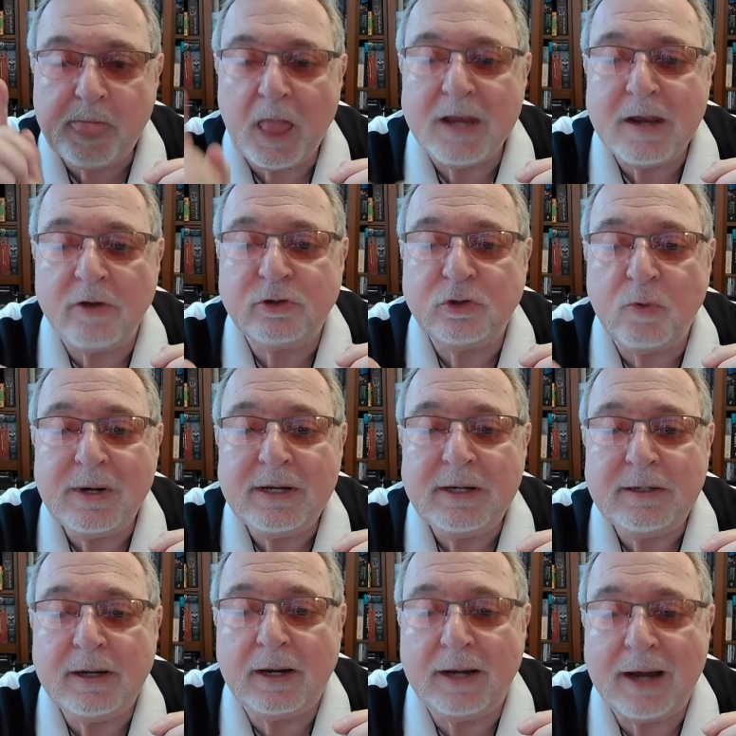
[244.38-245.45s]
Now,
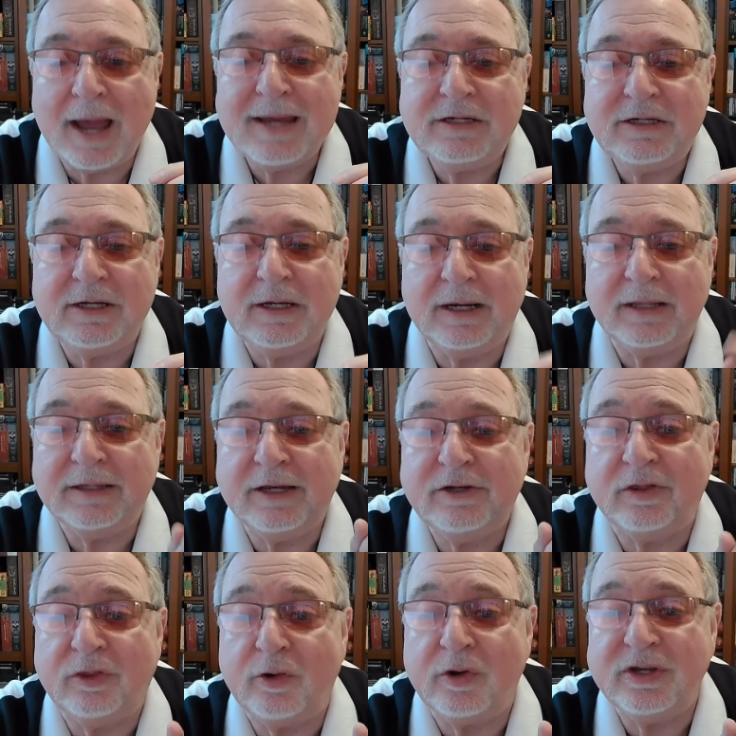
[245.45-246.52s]
2019, at the age
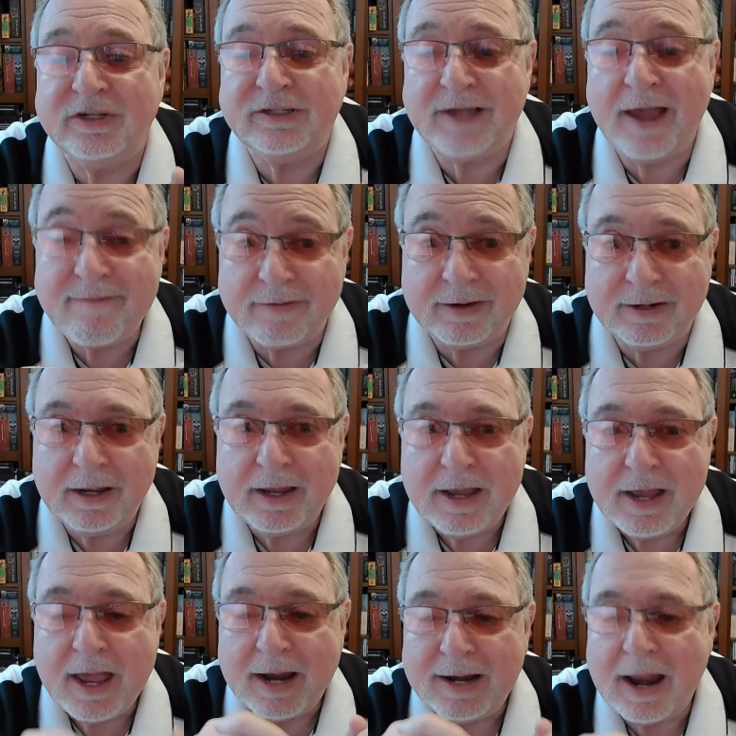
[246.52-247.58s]
of 37,
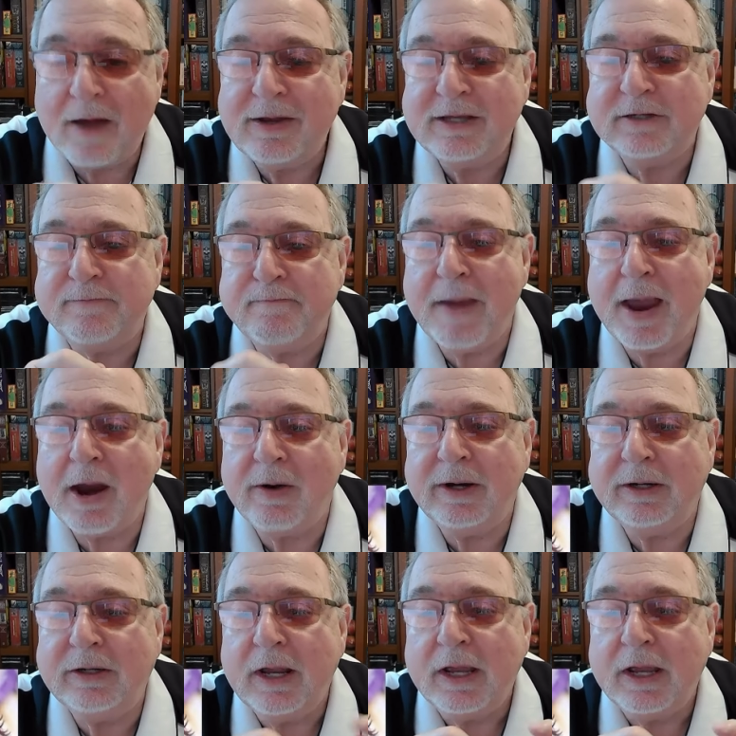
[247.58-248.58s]
now he's married